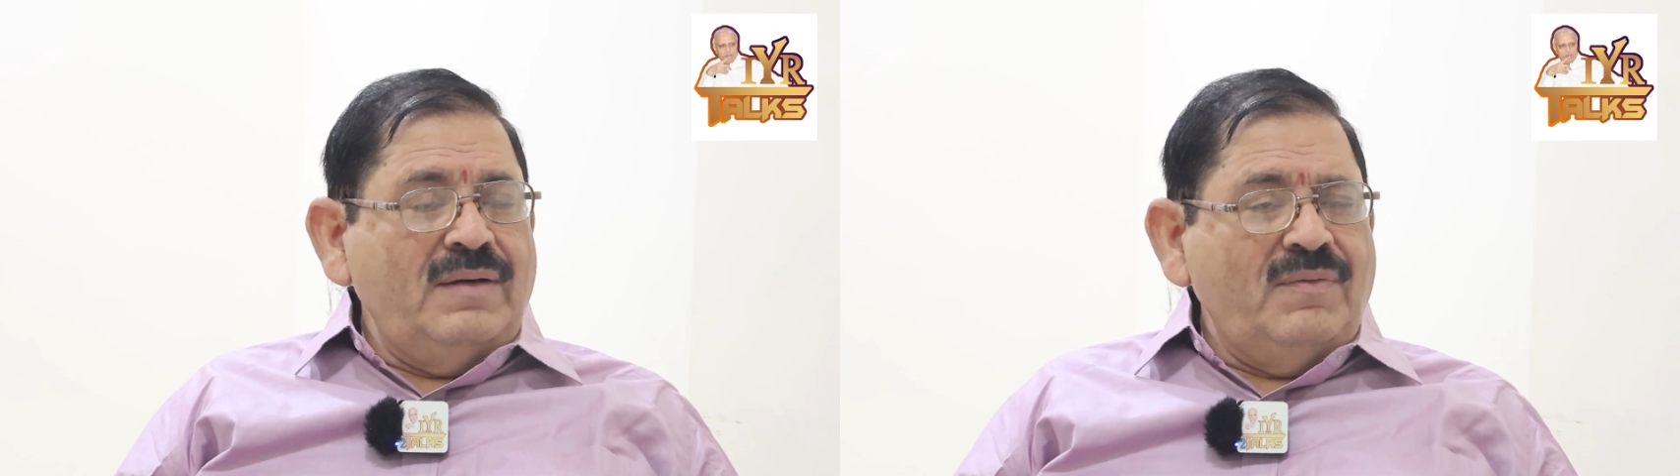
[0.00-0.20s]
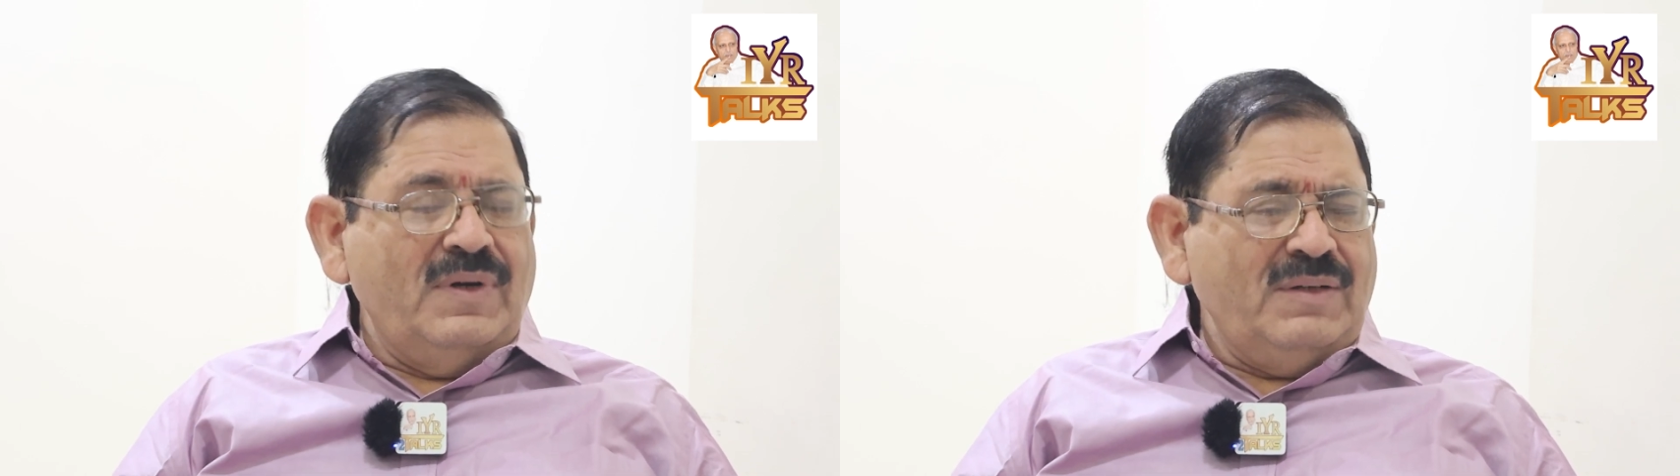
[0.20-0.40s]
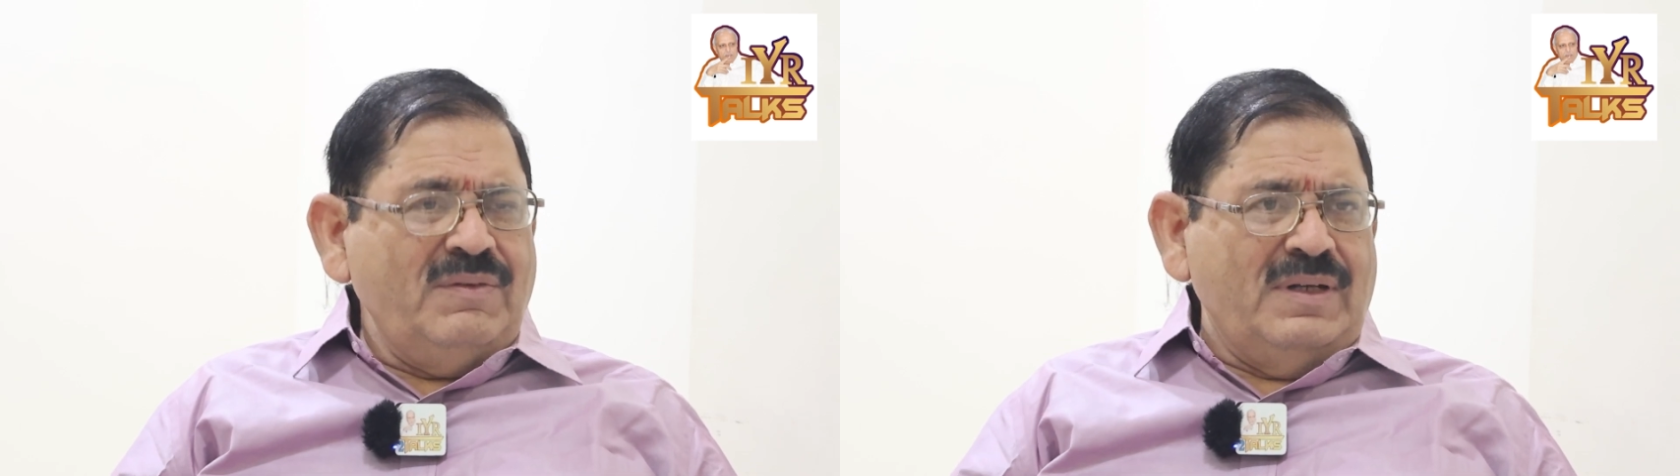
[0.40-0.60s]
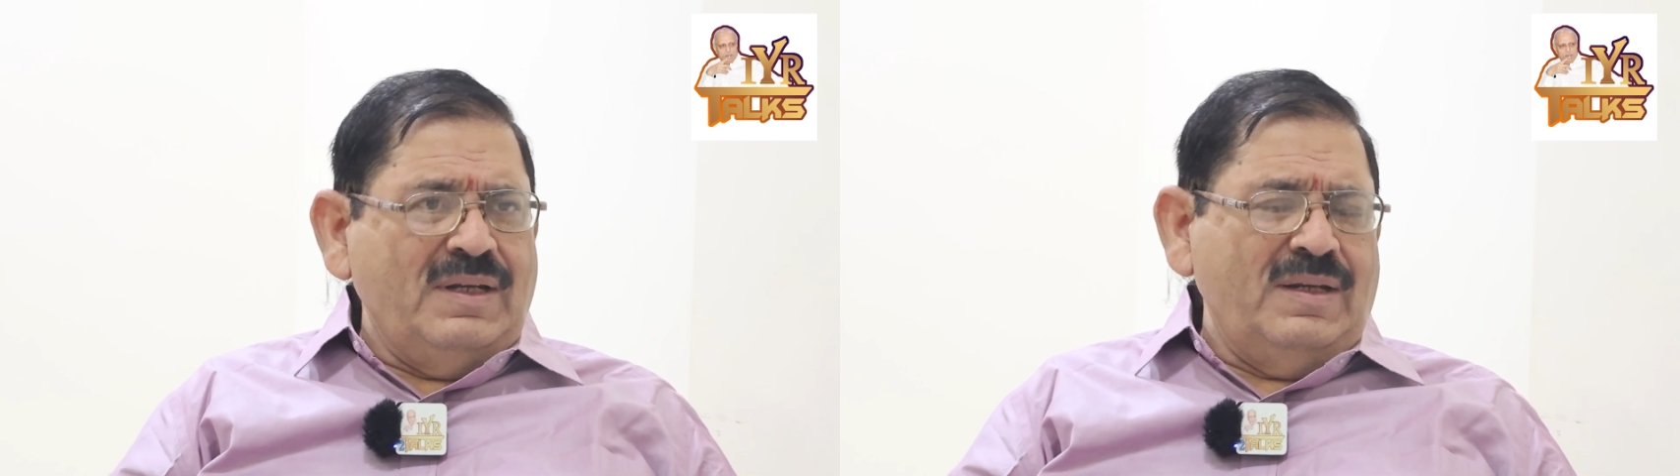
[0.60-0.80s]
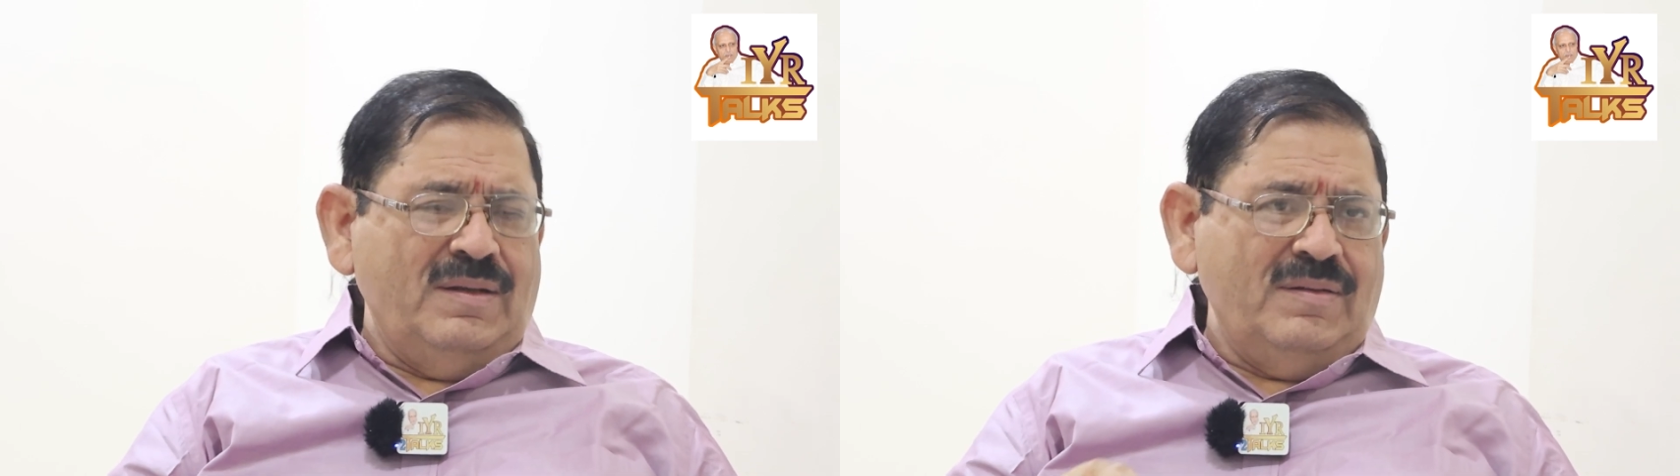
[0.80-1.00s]
whatever
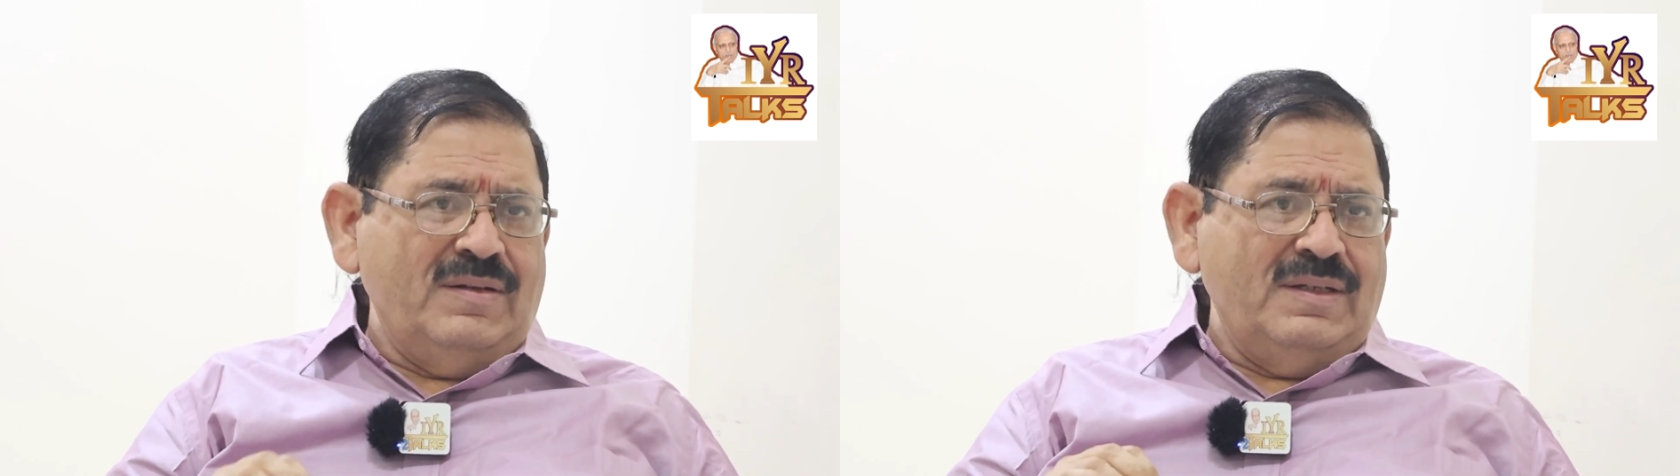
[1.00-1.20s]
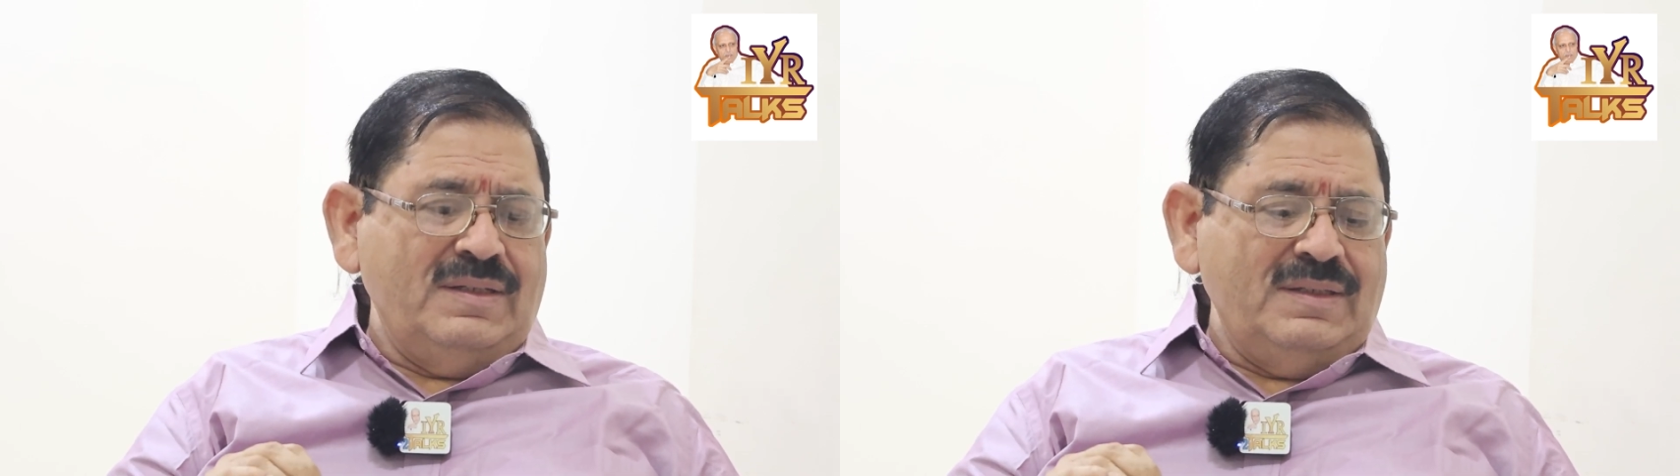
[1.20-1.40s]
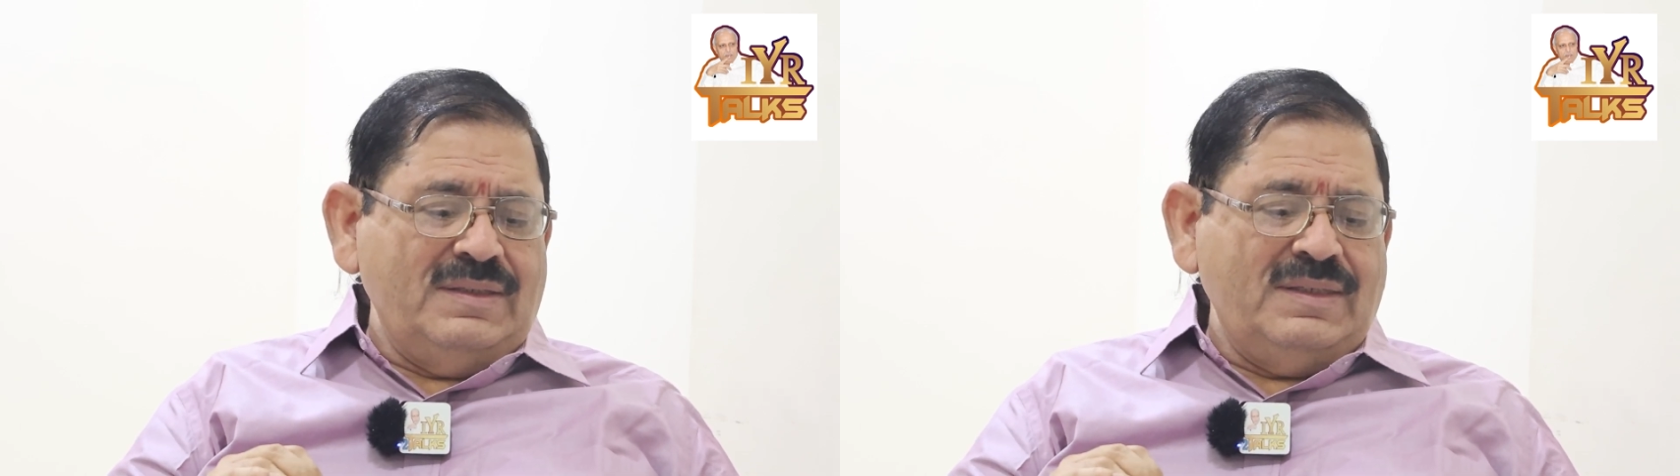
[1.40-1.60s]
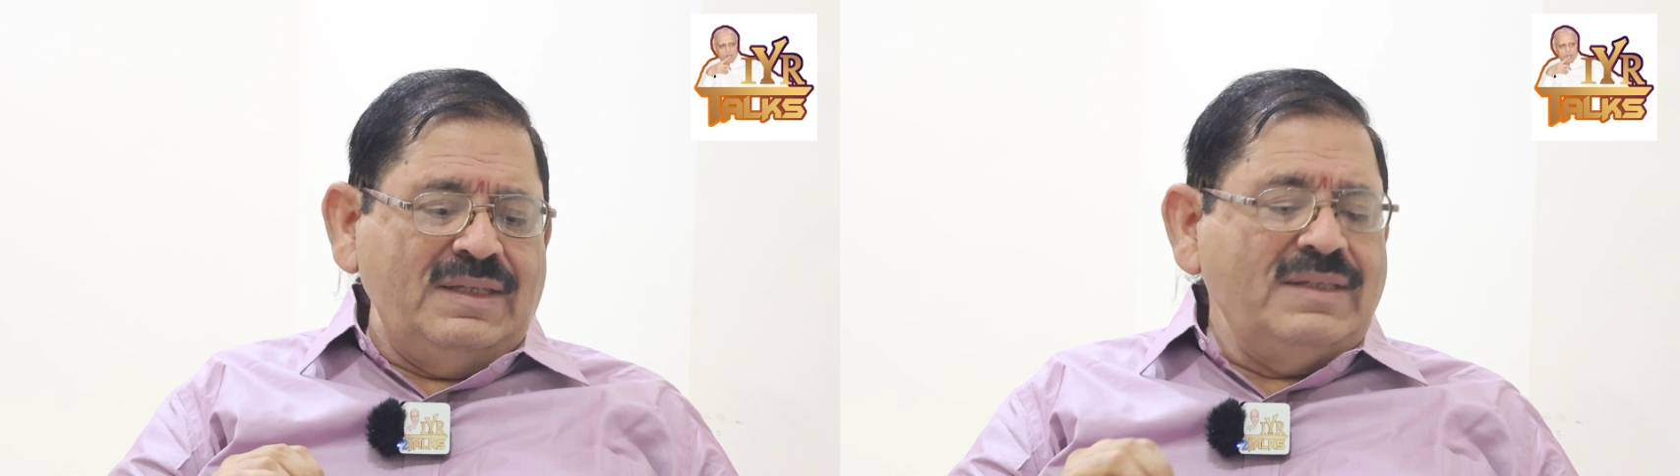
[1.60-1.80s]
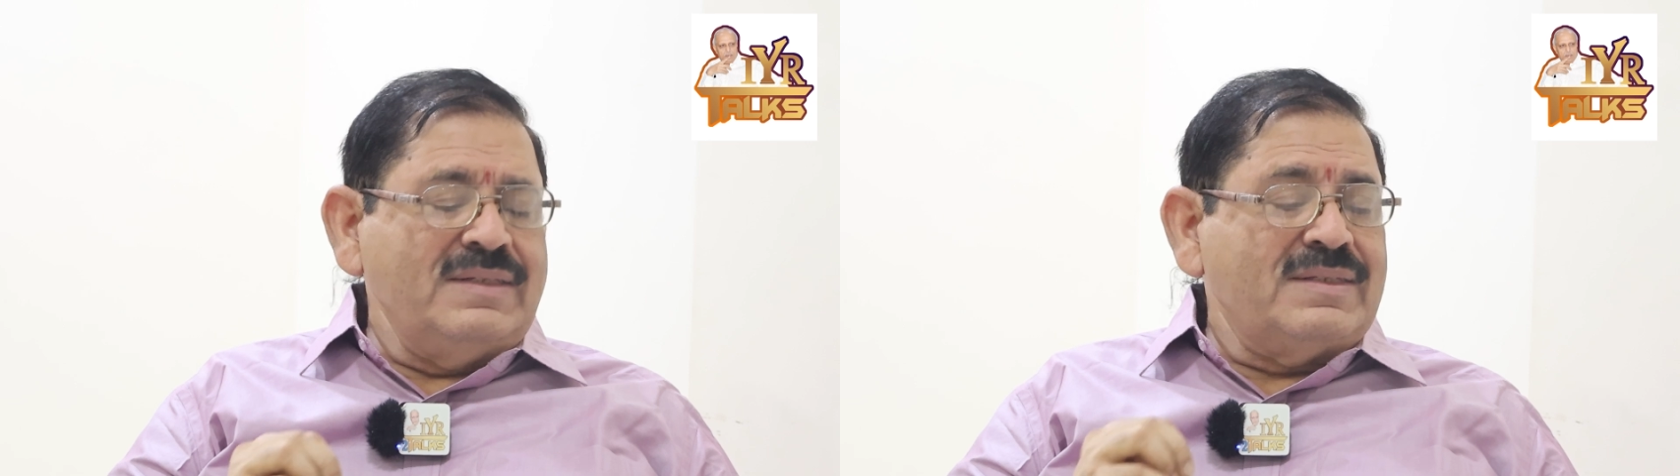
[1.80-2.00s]
things